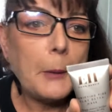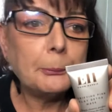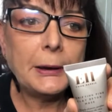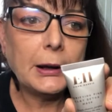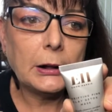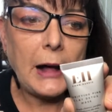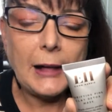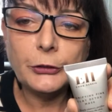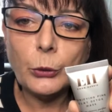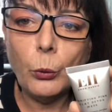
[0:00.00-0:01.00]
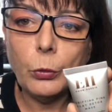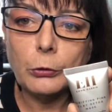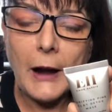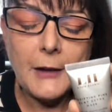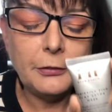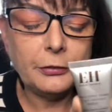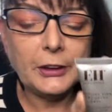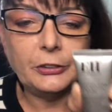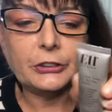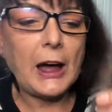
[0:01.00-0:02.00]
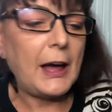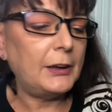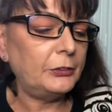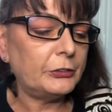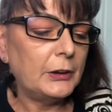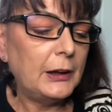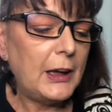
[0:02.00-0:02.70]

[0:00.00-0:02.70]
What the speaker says: Pink clay is all the rave of these days.